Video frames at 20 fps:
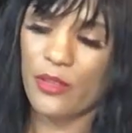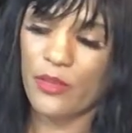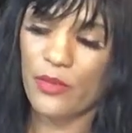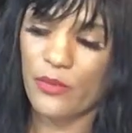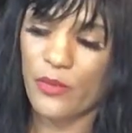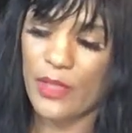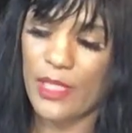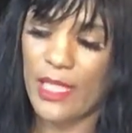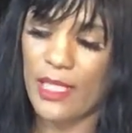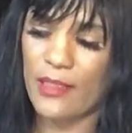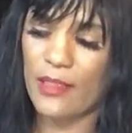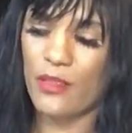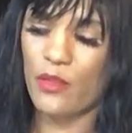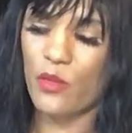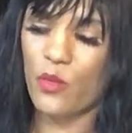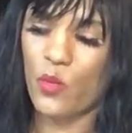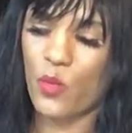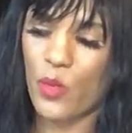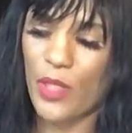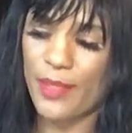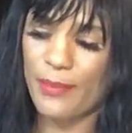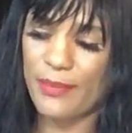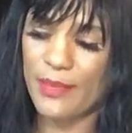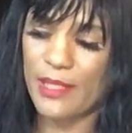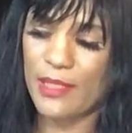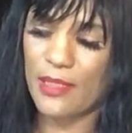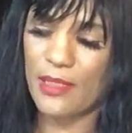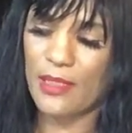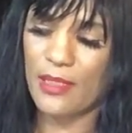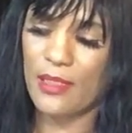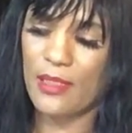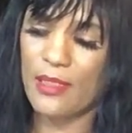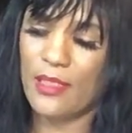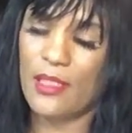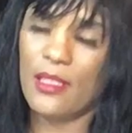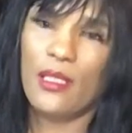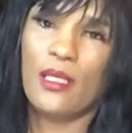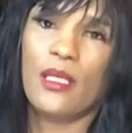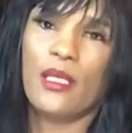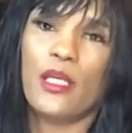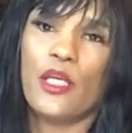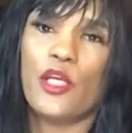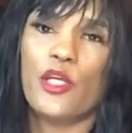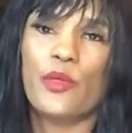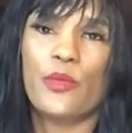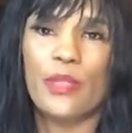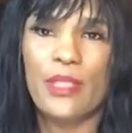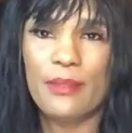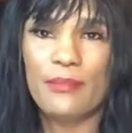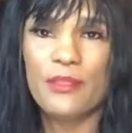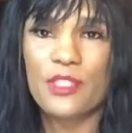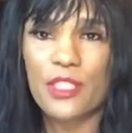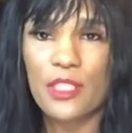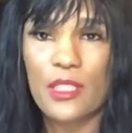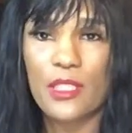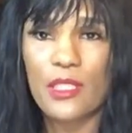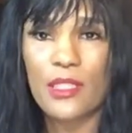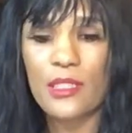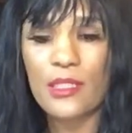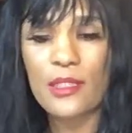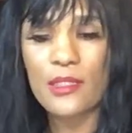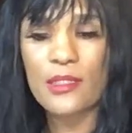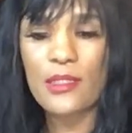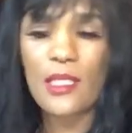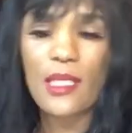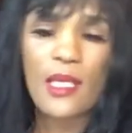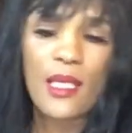We got the whipped cream cheese